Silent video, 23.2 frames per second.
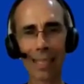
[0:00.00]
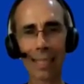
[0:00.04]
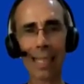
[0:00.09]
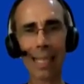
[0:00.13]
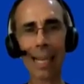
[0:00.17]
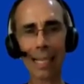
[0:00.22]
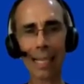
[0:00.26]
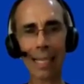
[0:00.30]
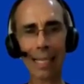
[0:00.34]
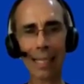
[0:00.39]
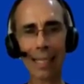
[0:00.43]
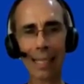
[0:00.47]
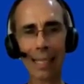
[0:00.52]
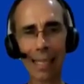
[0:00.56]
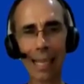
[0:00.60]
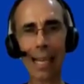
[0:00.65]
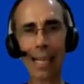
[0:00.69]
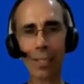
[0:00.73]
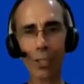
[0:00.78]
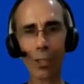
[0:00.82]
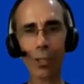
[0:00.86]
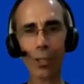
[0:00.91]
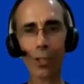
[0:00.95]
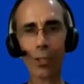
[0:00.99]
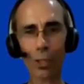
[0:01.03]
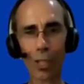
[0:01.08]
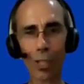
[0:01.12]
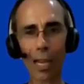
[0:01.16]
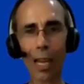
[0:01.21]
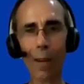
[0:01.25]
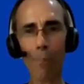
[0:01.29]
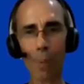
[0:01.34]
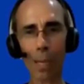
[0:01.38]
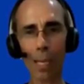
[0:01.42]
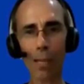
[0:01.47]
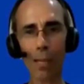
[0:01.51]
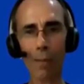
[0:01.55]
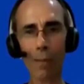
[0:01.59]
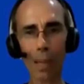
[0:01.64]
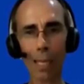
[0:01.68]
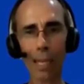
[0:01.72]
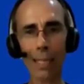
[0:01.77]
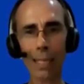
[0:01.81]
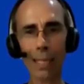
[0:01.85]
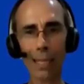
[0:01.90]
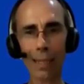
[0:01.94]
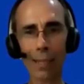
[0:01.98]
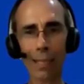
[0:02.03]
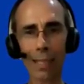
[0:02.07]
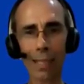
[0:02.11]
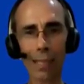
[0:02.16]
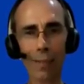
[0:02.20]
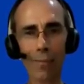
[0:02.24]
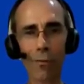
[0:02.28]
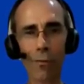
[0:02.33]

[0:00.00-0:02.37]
decided the national champion basically